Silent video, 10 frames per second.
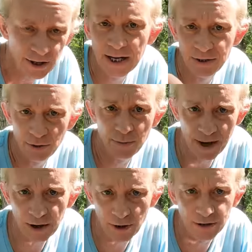you had to do the
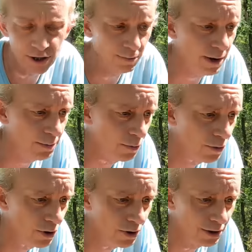background check
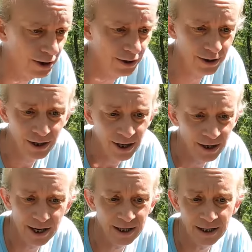paperwork, and
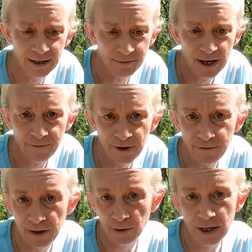you had to have an
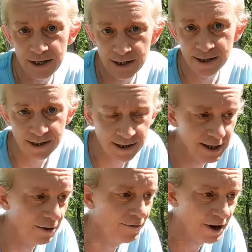FFL license to
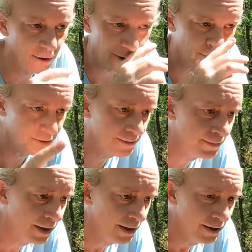sell firearms.
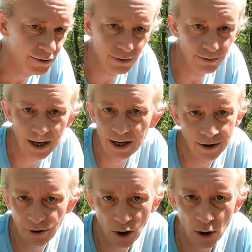So not
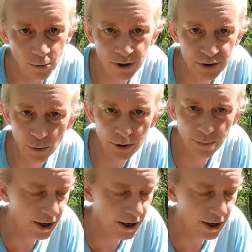every hardware store in